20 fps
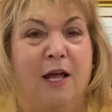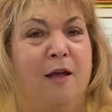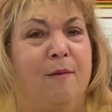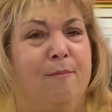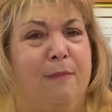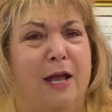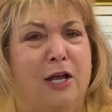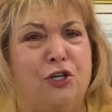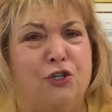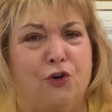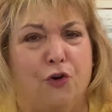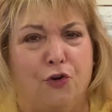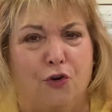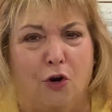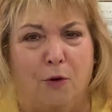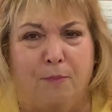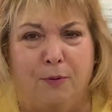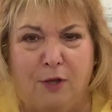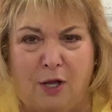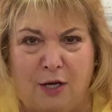Make sure
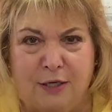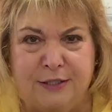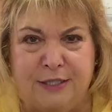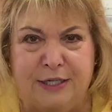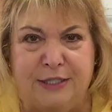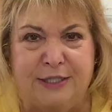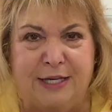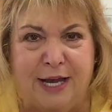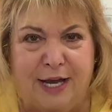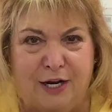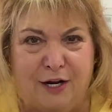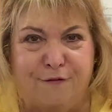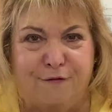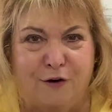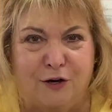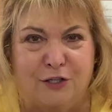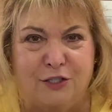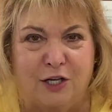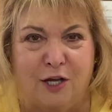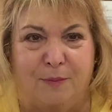you're plugged into
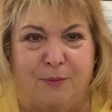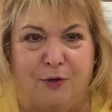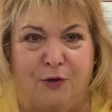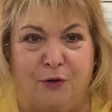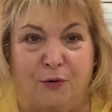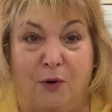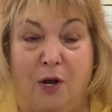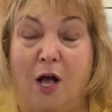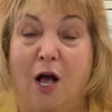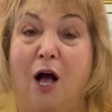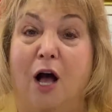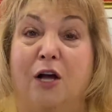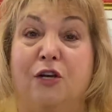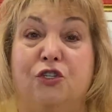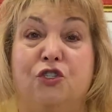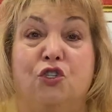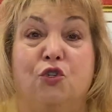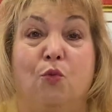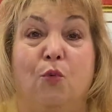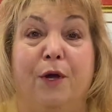NFRW on
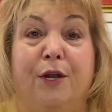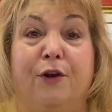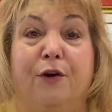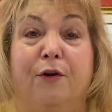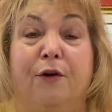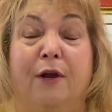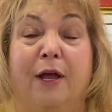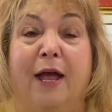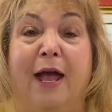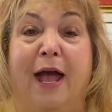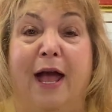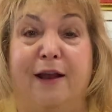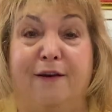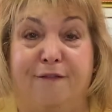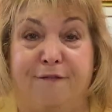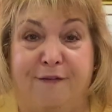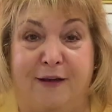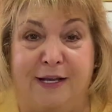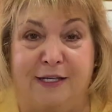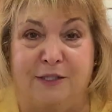Twitter and
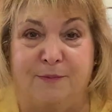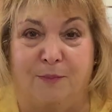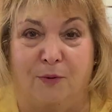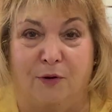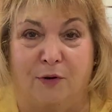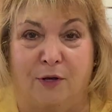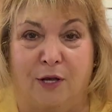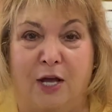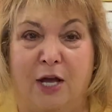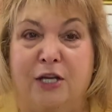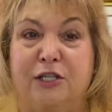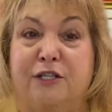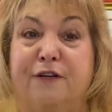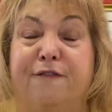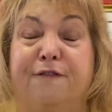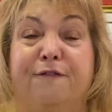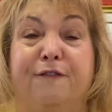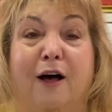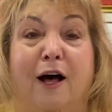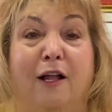Facebook to
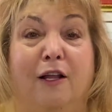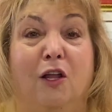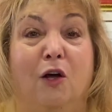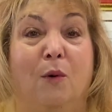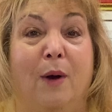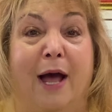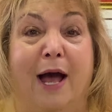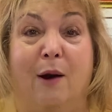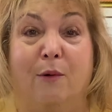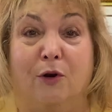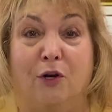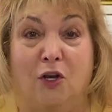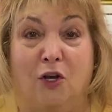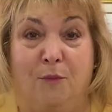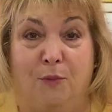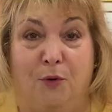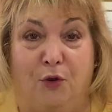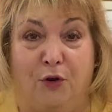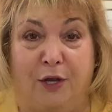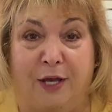follow our
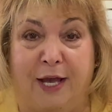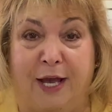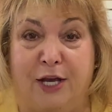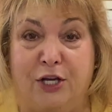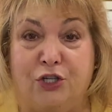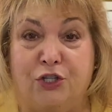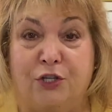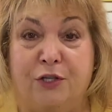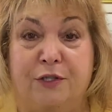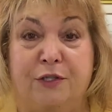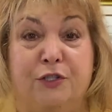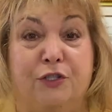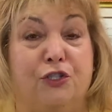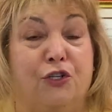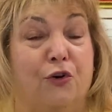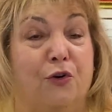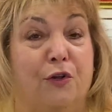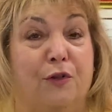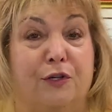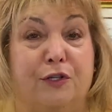communications
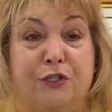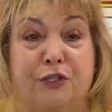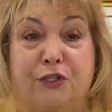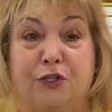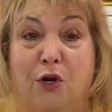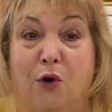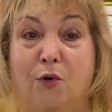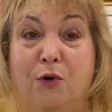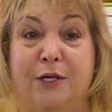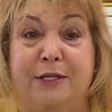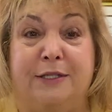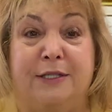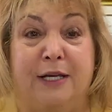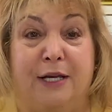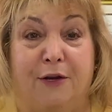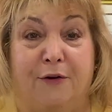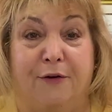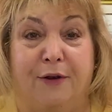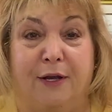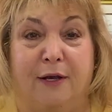during the SCOTUS
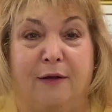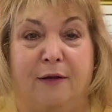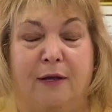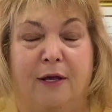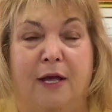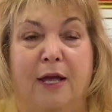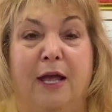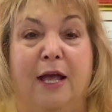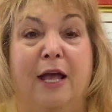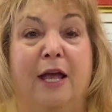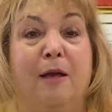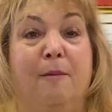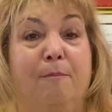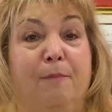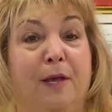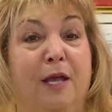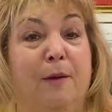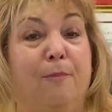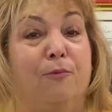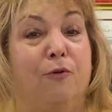hearing.
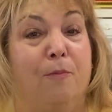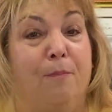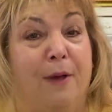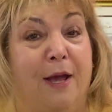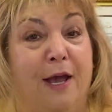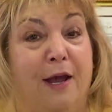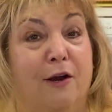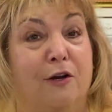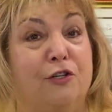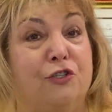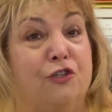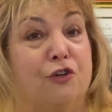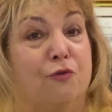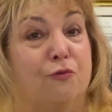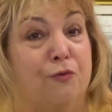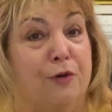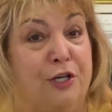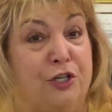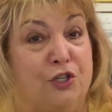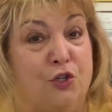Be prepared to
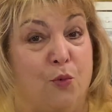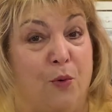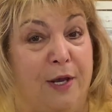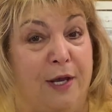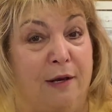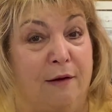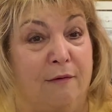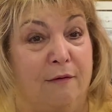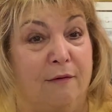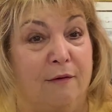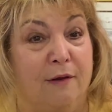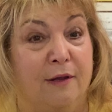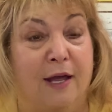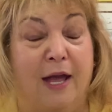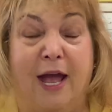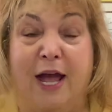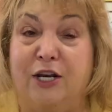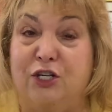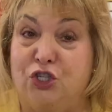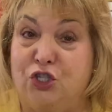retweet
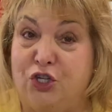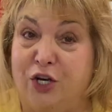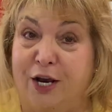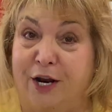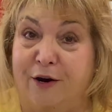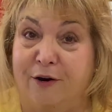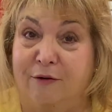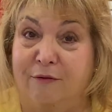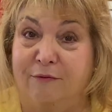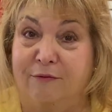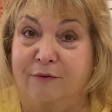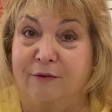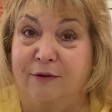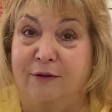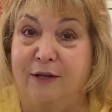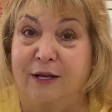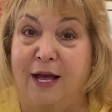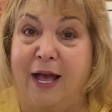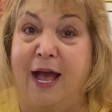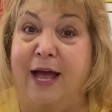and share
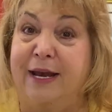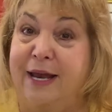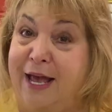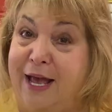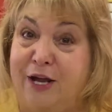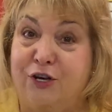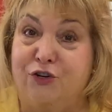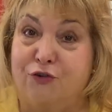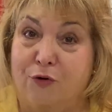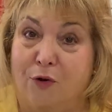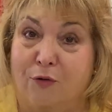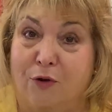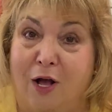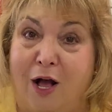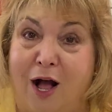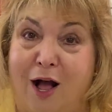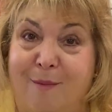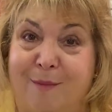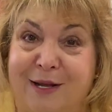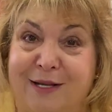and add your own
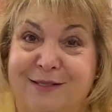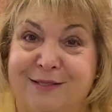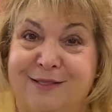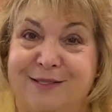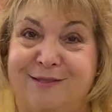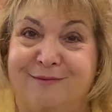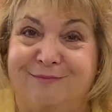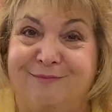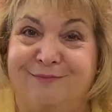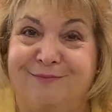comments.